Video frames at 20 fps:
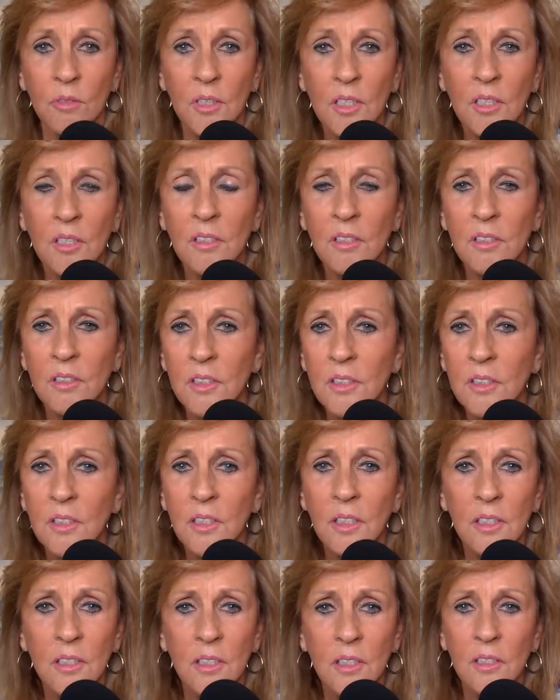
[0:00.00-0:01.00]
well,
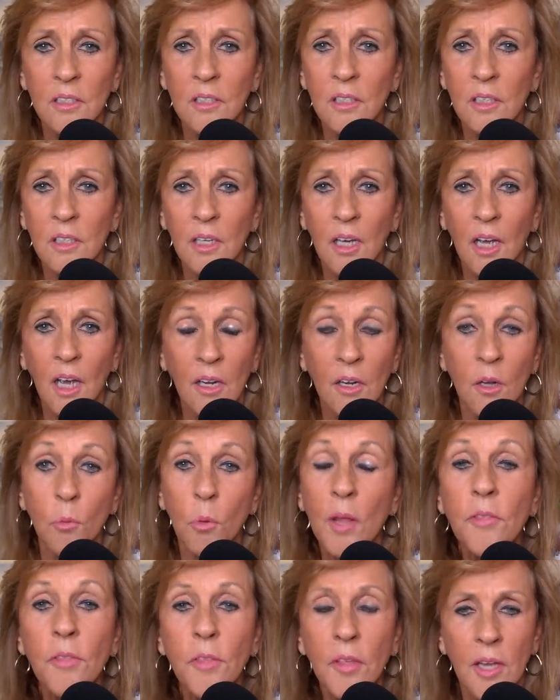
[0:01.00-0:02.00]
I, I, know
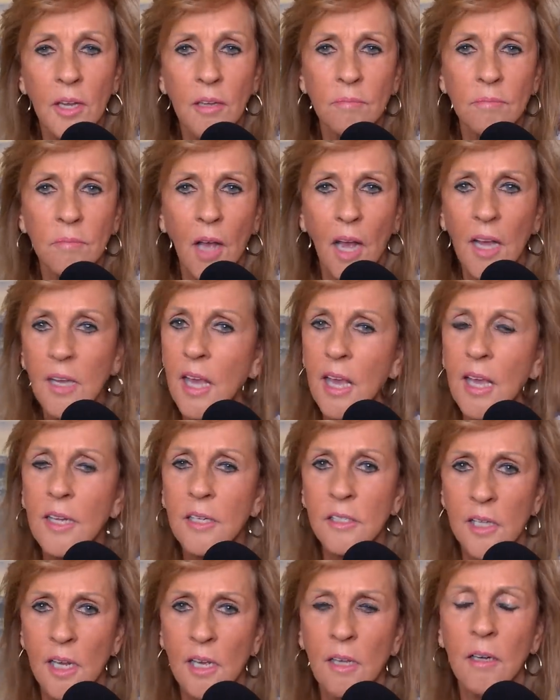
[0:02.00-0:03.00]
one thing: I
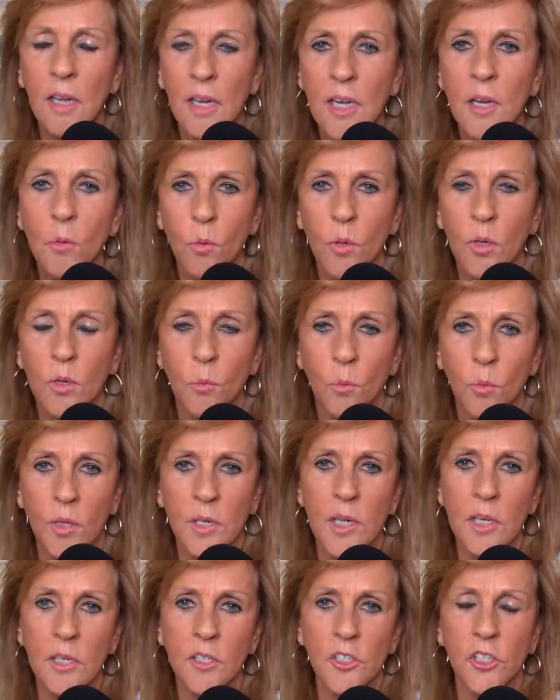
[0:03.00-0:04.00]
can't tell anyone
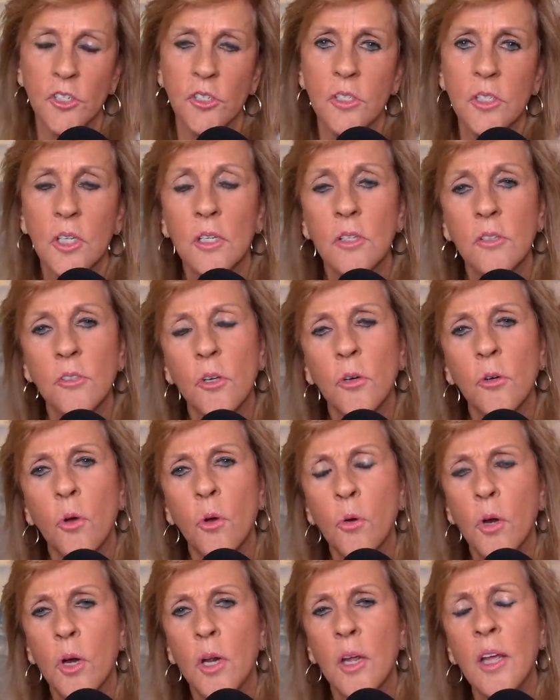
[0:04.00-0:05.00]
what he just did. Mm. So,
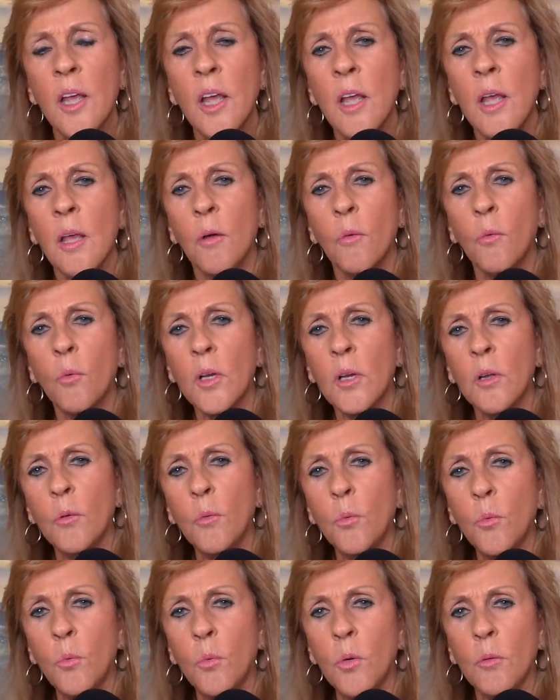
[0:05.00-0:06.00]
Korie, what,
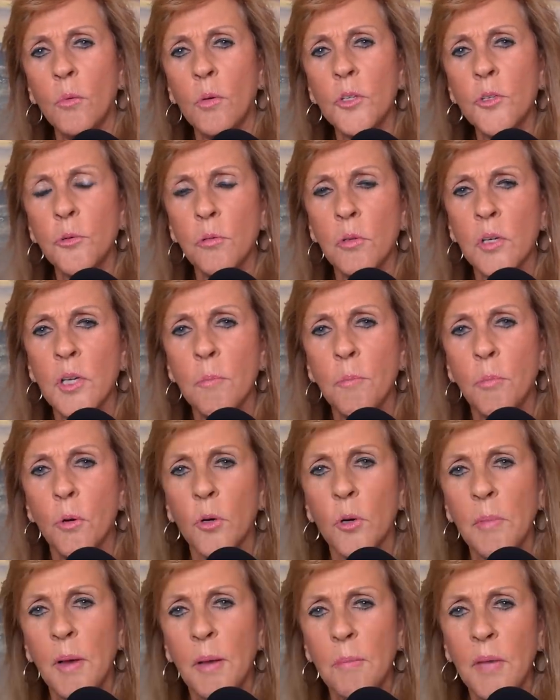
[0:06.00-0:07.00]
what what's really
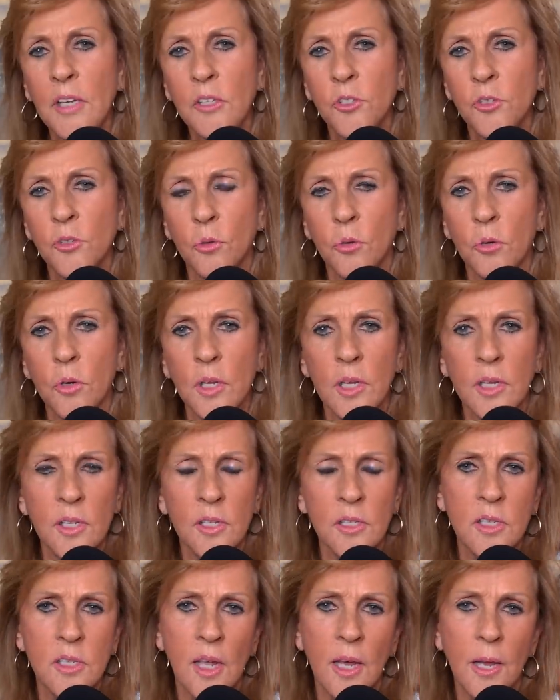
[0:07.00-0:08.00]
important about my story
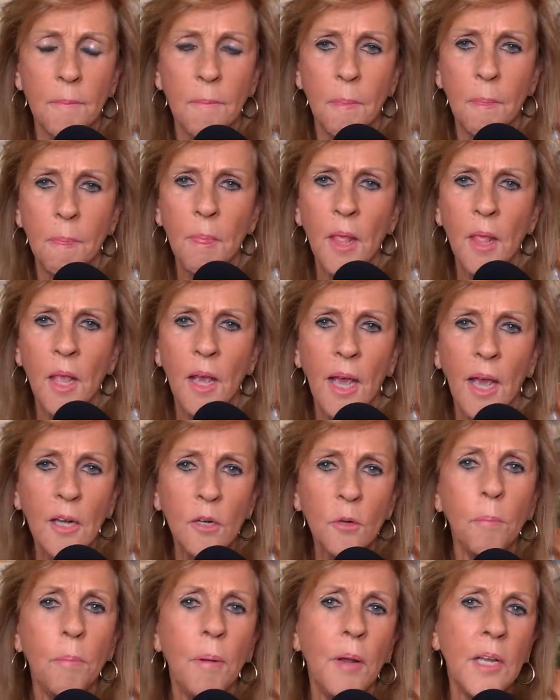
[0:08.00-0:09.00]
is that I
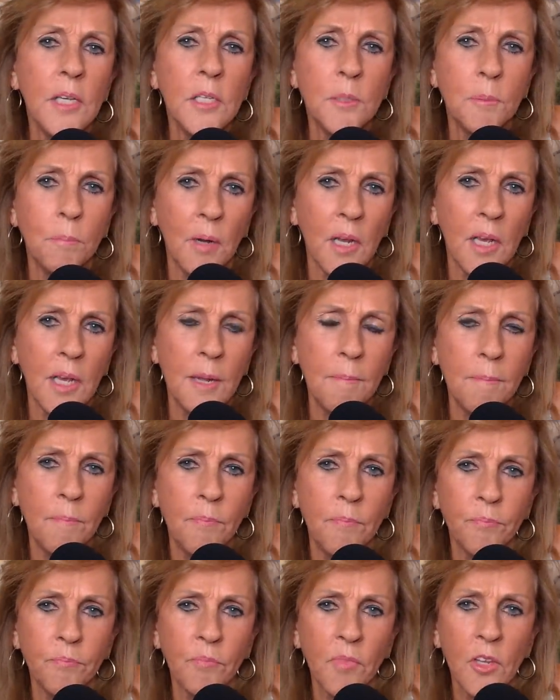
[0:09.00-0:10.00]
don't place
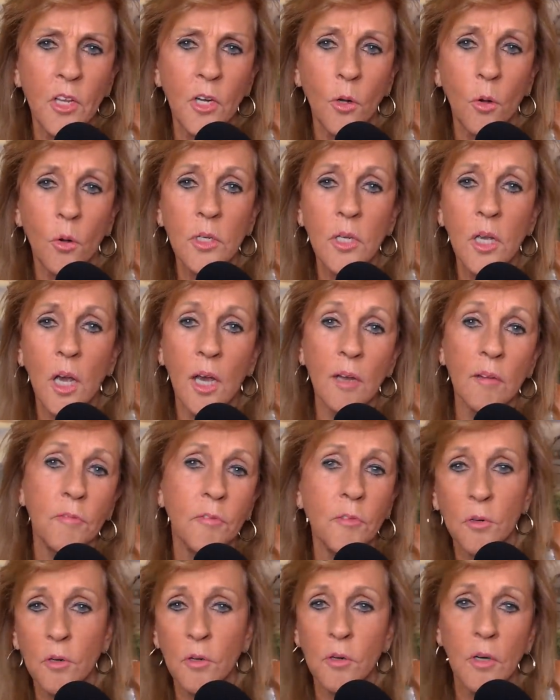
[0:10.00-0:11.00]
blame, you know, on God
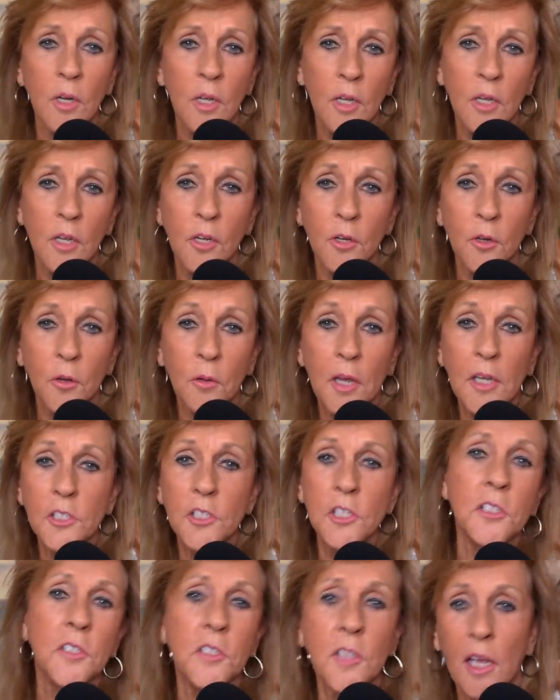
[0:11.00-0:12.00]
for you know
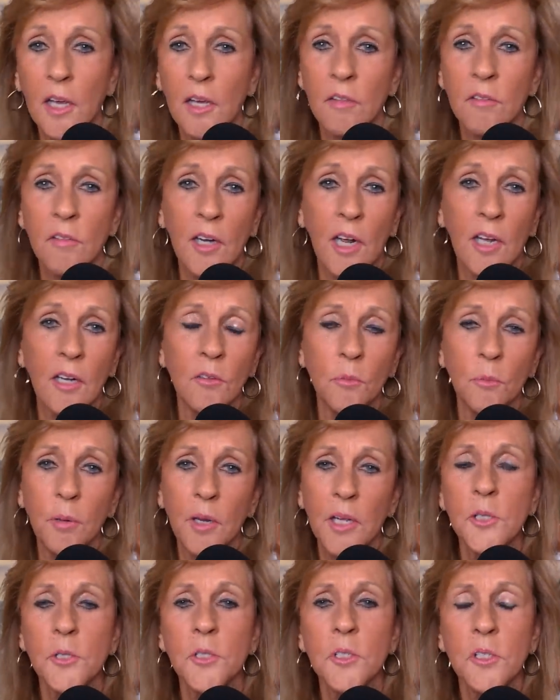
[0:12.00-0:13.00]
Angie's death, and I don't
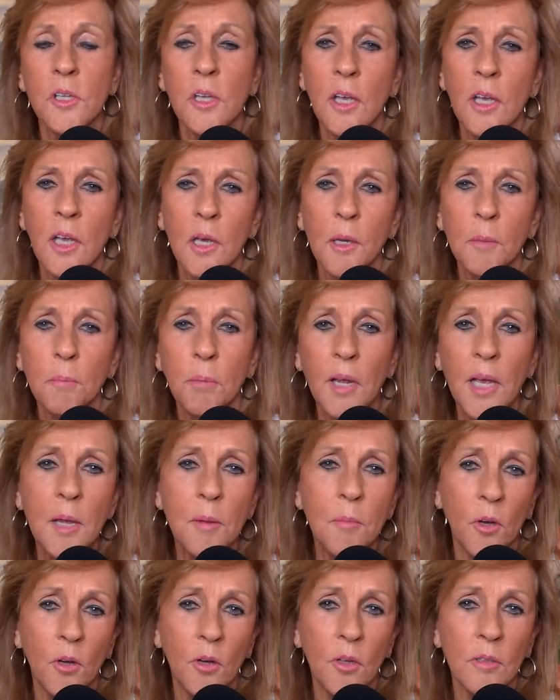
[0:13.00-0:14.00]
place
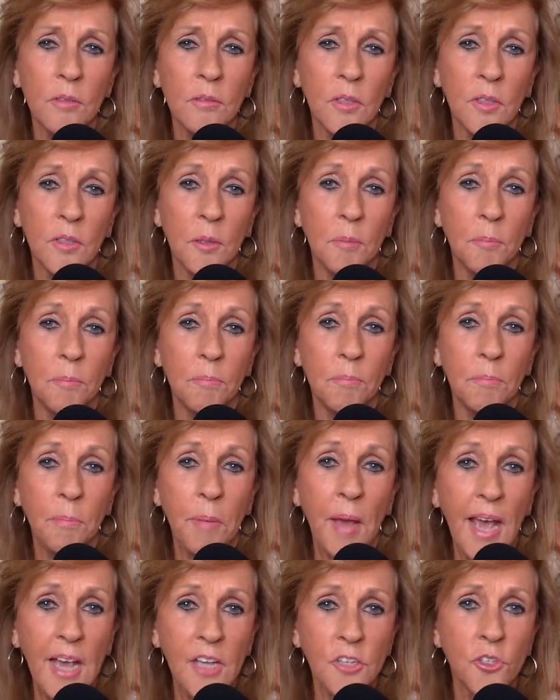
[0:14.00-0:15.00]
blame on on the
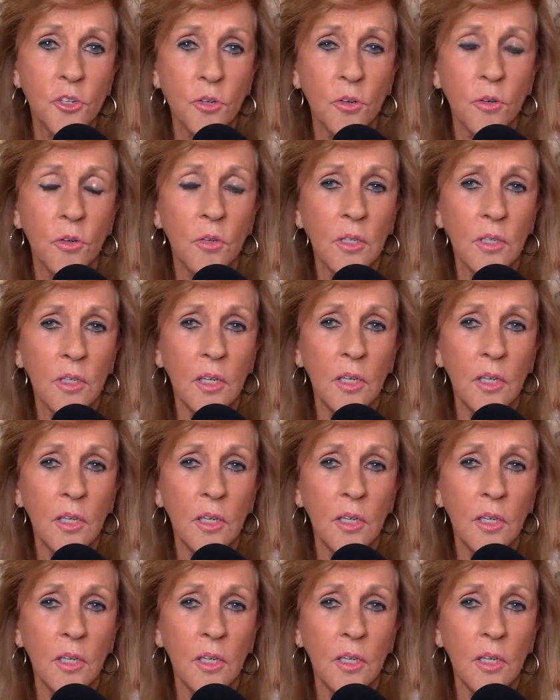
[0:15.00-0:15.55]
pastor.